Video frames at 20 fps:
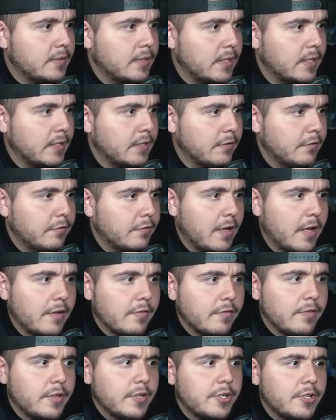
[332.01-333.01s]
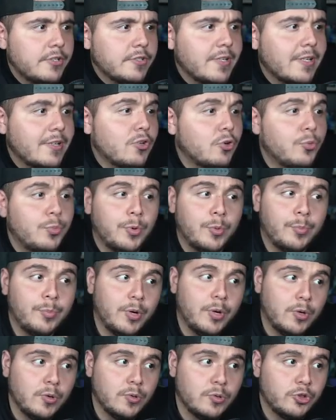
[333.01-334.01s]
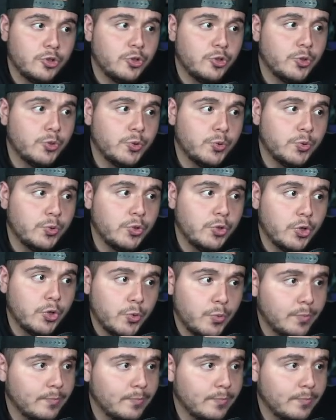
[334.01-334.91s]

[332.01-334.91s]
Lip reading: Dating 5 years and no proposal, nope.